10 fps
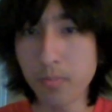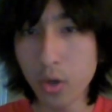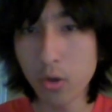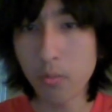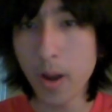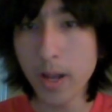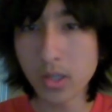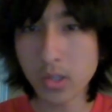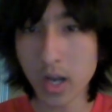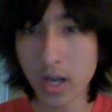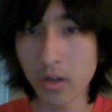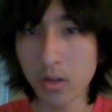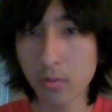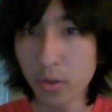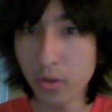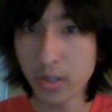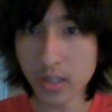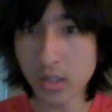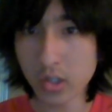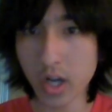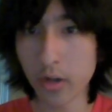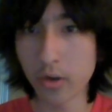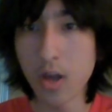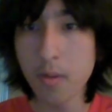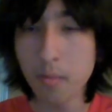built in the child